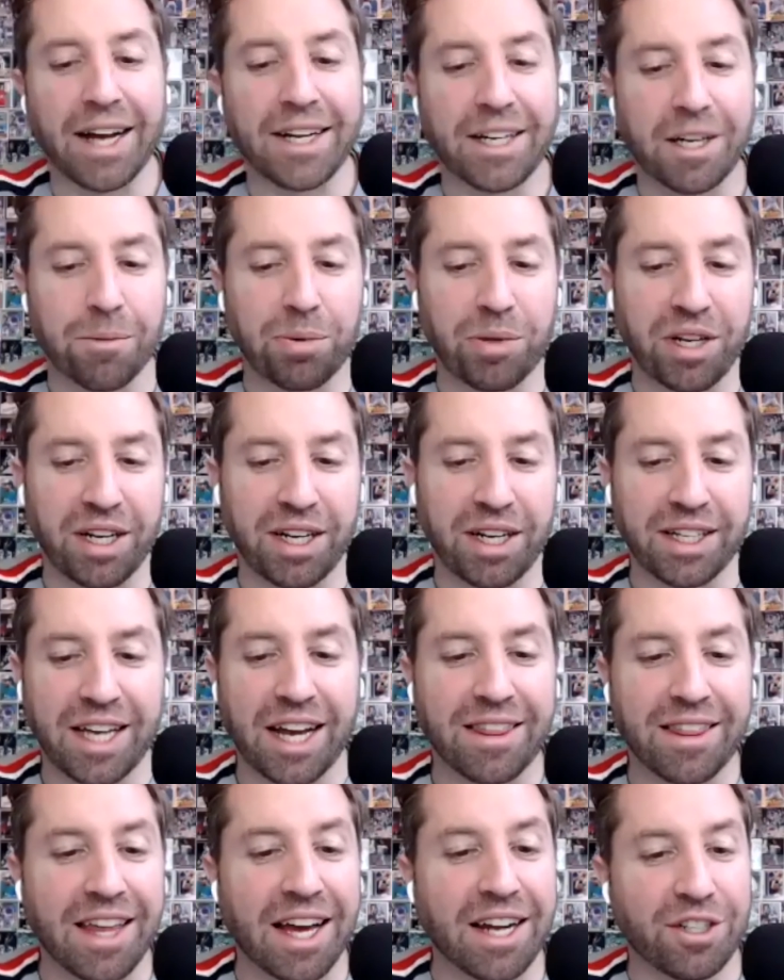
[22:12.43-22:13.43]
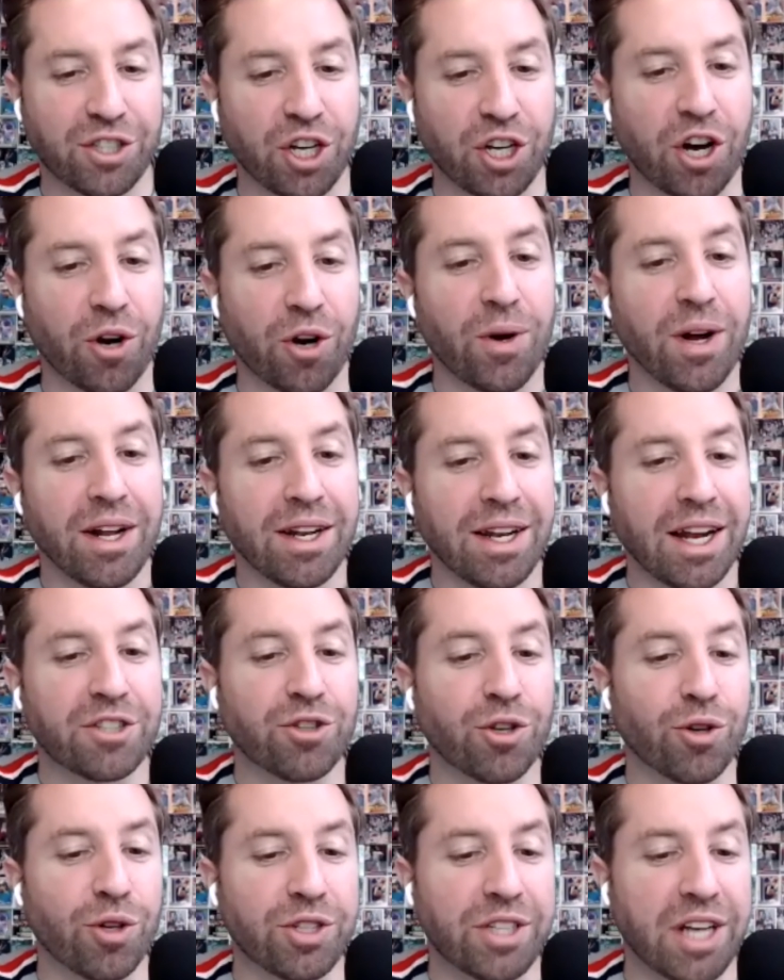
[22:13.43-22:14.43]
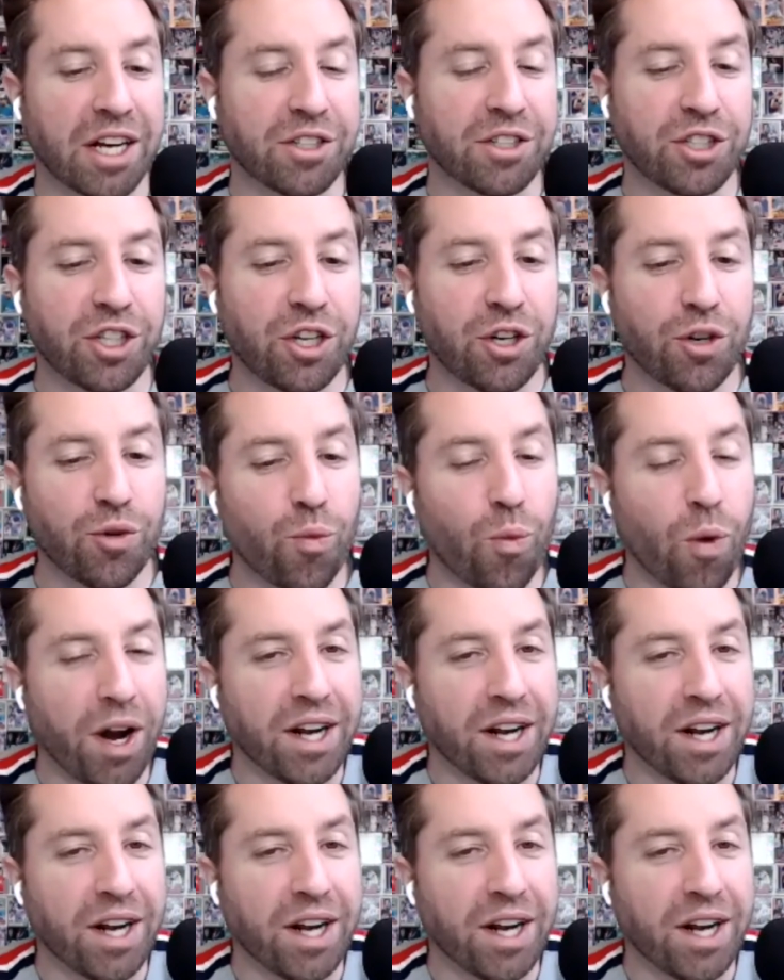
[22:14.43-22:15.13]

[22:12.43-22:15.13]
I completely get that. So let's throw this out to you. What